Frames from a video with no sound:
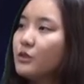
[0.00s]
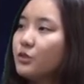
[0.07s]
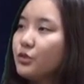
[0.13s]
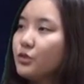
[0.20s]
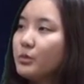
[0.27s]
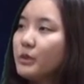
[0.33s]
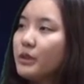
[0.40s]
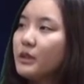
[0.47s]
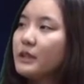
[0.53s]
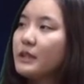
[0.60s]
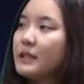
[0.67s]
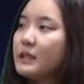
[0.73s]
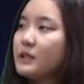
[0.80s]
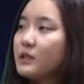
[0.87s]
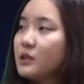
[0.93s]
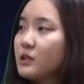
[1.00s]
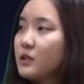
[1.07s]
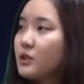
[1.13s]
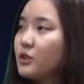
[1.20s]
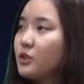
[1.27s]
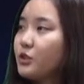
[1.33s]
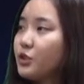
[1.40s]
Tumor needs
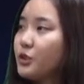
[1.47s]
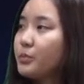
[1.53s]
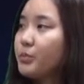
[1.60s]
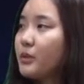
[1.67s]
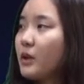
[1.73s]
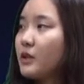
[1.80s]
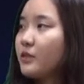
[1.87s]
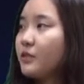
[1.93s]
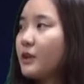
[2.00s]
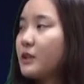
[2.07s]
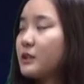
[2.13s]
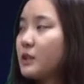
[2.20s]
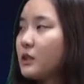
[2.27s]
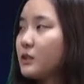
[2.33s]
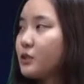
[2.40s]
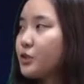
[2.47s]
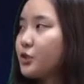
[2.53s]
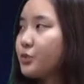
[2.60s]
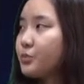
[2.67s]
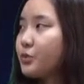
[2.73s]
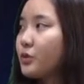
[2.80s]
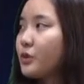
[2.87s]
new blood vessels
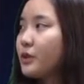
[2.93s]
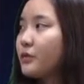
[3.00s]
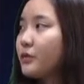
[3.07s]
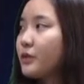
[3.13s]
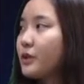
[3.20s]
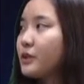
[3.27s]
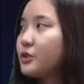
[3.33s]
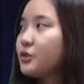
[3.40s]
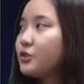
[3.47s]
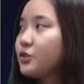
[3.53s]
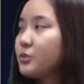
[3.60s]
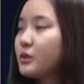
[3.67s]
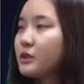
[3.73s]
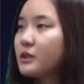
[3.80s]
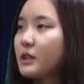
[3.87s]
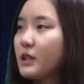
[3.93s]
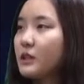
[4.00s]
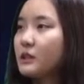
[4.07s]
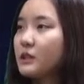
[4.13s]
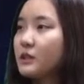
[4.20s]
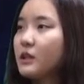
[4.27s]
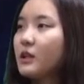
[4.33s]
to proliferate tumor
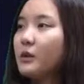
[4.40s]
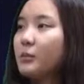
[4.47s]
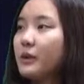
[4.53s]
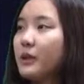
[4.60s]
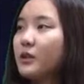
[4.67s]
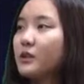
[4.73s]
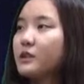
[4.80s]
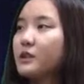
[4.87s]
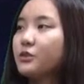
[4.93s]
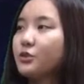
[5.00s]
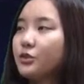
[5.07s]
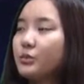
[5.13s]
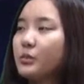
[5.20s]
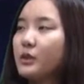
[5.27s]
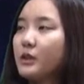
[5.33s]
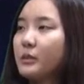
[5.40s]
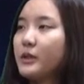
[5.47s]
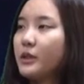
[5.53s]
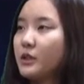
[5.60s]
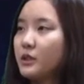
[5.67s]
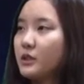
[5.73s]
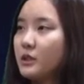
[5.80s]
cells bigger than 2
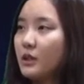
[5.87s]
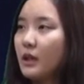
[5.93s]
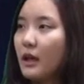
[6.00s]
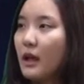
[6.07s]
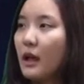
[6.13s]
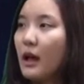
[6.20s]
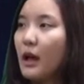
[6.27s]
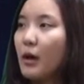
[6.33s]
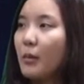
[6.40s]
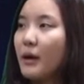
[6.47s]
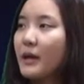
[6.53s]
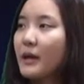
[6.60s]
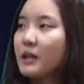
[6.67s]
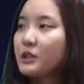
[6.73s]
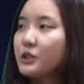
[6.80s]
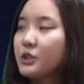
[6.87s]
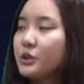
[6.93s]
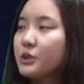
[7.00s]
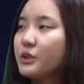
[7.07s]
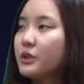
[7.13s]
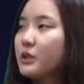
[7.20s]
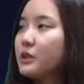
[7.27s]
millimeters. By
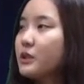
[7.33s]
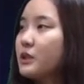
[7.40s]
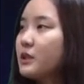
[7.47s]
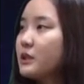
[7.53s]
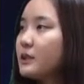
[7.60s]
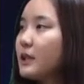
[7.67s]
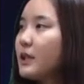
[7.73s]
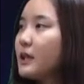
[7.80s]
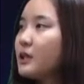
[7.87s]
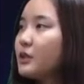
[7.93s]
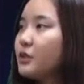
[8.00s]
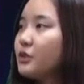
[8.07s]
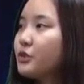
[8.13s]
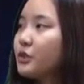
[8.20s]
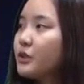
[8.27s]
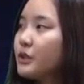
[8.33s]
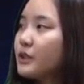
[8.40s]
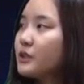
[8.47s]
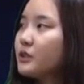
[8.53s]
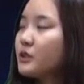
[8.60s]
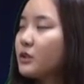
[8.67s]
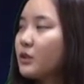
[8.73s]
angiogenesis,
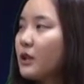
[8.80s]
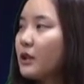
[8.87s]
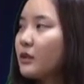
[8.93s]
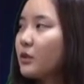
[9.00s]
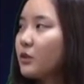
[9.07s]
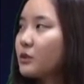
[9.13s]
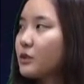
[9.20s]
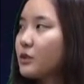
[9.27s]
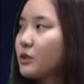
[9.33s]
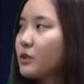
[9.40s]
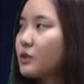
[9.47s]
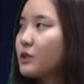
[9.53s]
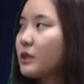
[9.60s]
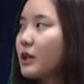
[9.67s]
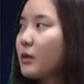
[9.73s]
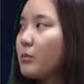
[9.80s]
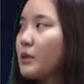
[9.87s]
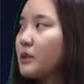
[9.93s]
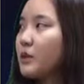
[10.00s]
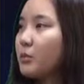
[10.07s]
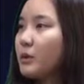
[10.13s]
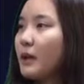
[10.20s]
nutrients and oxygens can be
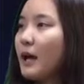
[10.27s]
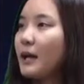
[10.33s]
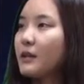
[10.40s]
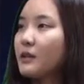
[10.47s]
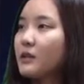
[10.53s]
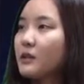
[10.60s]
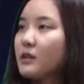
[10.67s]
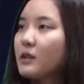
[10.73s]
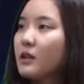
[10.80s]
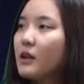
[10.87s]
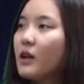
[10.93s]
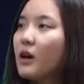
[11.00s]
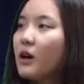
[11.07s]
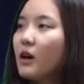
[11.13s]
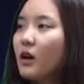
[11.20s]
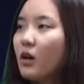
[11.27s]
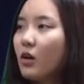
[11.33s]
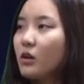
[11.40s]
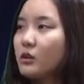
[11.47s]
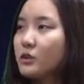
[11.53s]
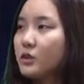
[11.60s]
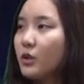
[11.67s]
supplied.
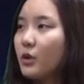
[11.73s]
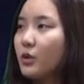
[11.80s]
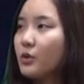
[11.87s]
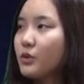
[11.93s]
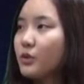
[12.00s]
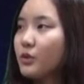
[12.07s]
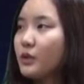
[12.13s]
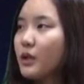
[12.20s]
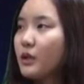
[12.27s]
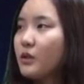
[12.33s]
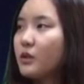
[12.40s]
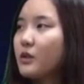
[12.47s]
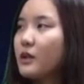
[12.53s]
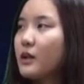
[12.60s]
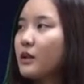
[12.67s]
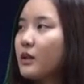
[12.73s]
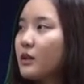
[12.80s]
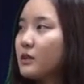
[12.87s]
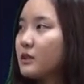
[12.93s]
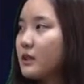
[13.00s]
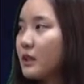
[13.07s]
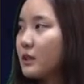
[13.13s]
Also, new
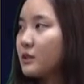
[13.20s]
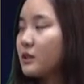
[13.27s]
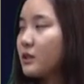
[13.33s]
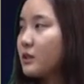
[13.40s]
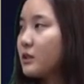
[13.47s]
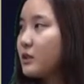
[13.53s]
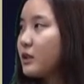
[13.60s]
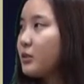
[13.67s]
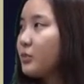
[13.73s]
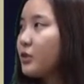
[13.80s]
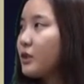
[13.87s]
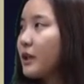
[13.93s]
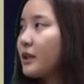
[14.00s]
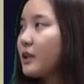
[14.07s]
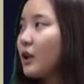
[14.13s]
endothelial cells stimulate